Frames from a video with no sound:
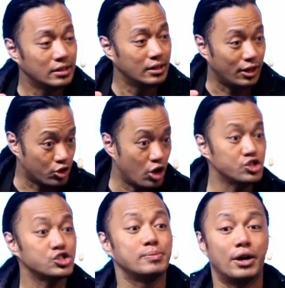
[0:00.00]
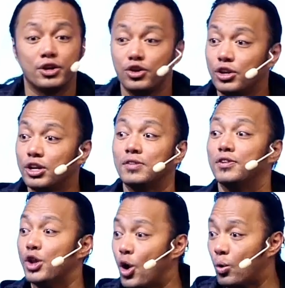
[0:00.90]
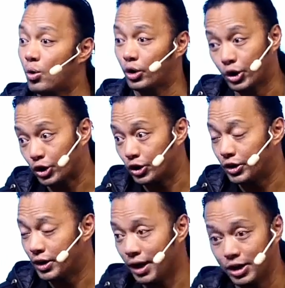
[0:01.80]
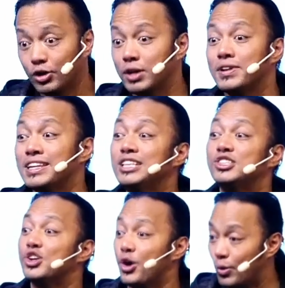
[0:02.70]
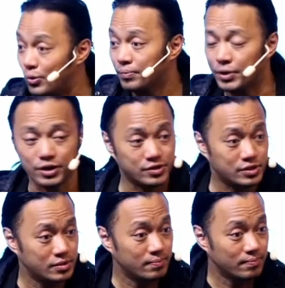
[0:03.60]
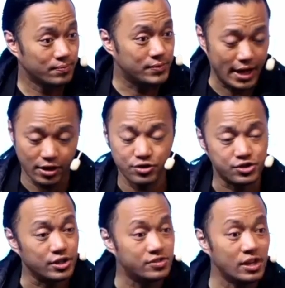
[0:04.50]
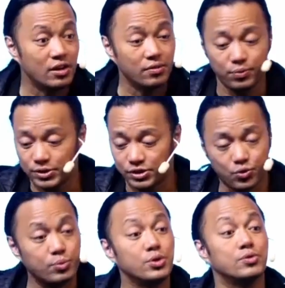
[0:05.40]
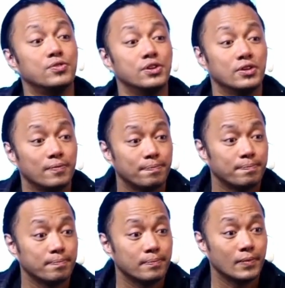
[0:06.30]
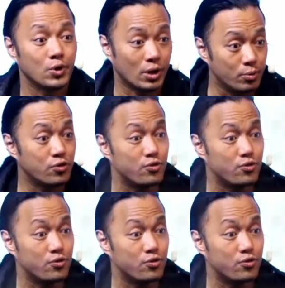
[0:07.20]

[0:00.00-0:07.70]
unconscious about, that you didn't even know occurred. And you don't even need to know, because the energy itself, once it's removed, you can move